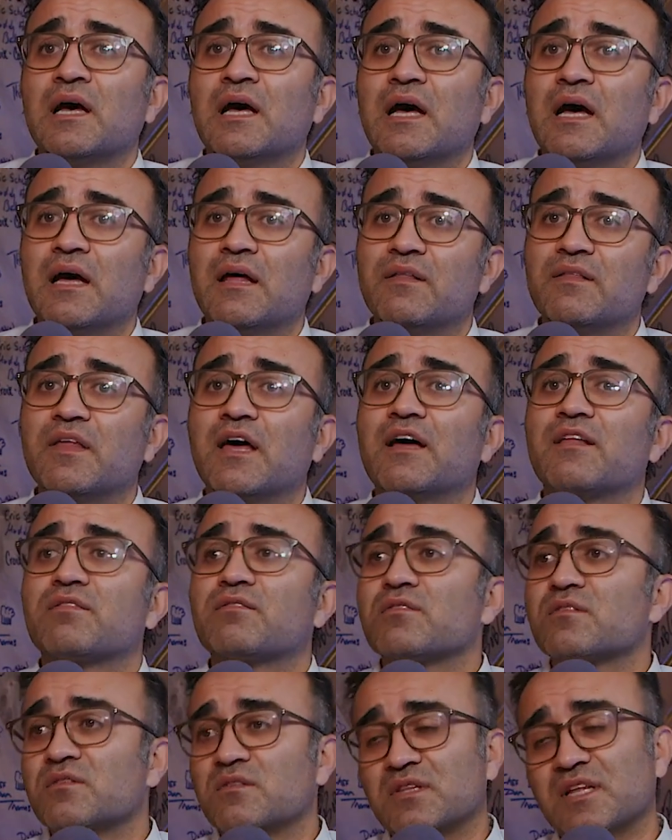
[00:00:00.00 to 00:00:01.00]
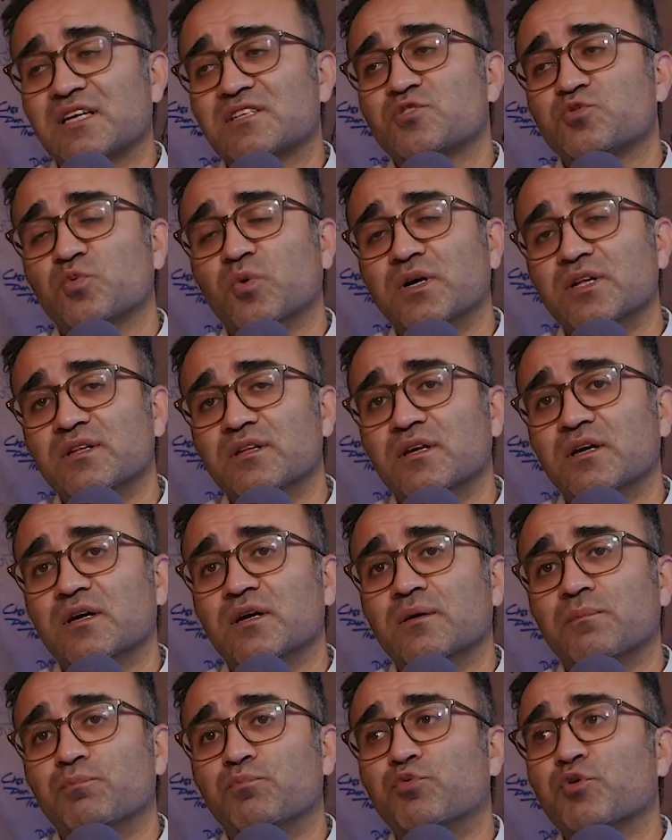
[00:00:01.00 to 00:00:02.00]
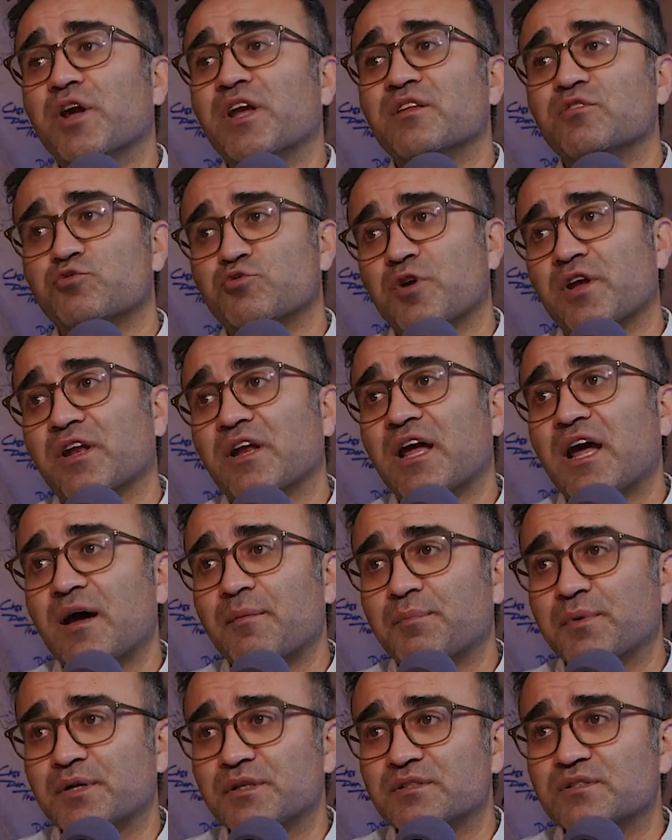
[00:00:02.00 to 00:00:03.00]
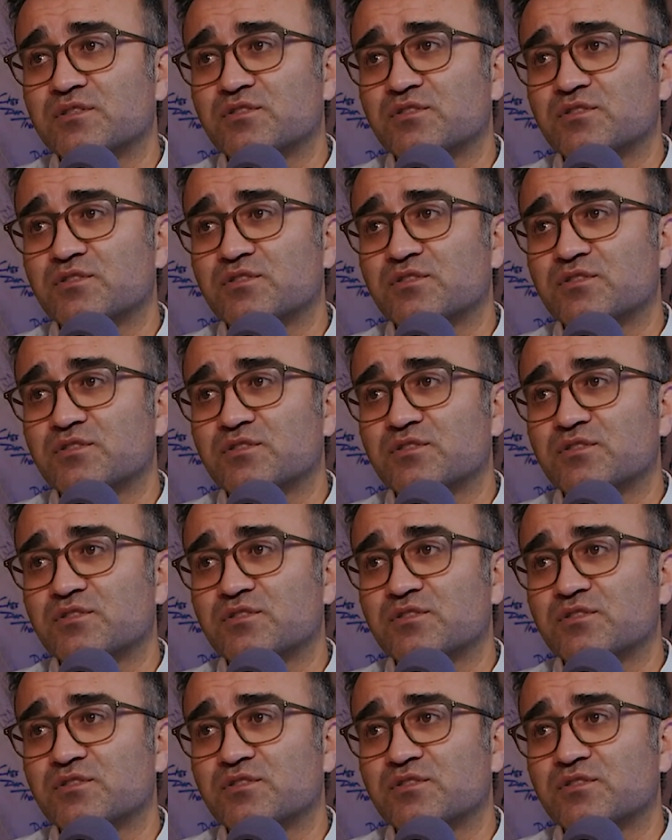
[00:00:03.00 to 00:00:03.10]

And that's when the brain drain happens.